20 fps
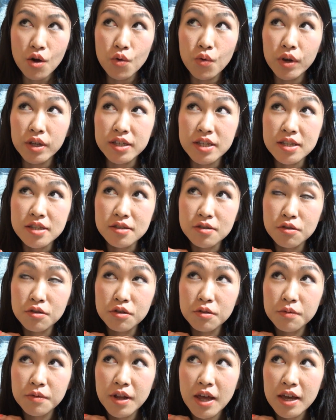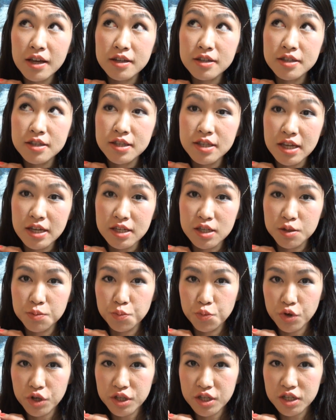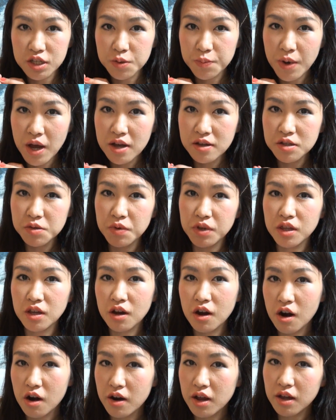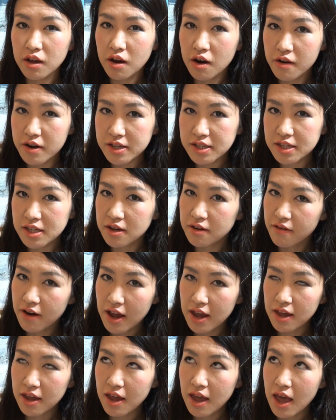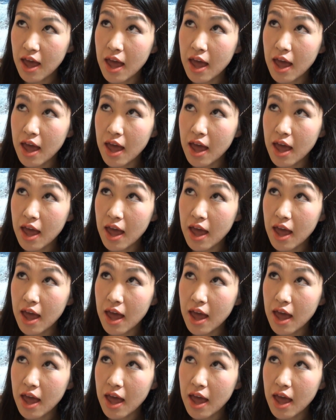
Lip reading: which is sort of like 6 British pounds with the current currency rate,